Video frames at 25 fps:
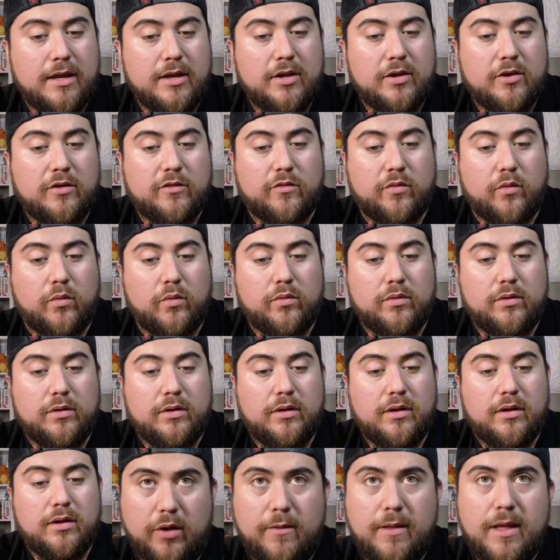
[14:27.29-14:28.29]
So
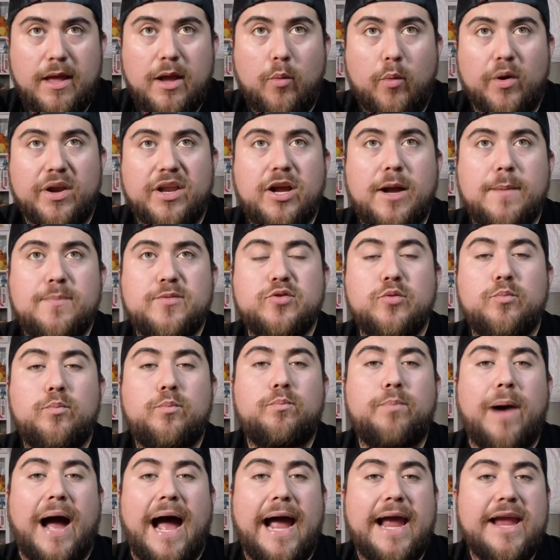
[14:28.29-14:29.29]
when it comes to
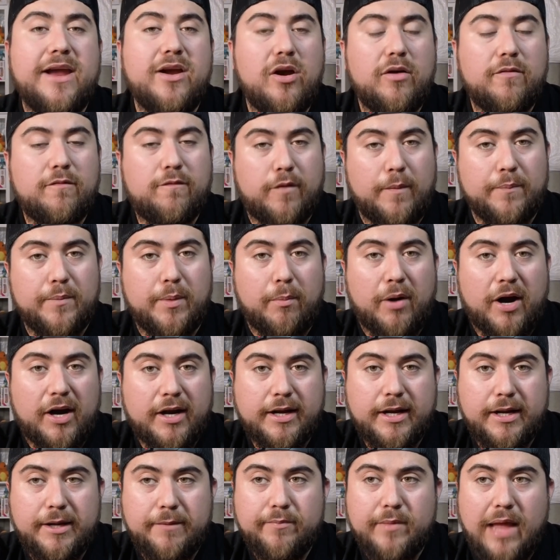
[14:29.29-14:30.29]
buying from the
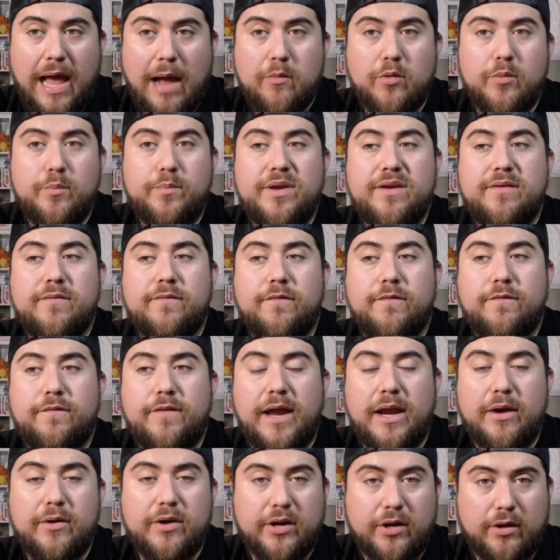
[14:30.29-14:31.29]
market, I would be
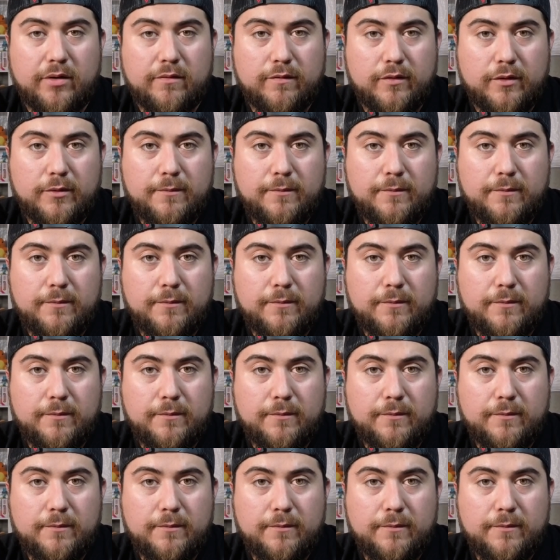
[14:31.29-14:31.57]
very careful.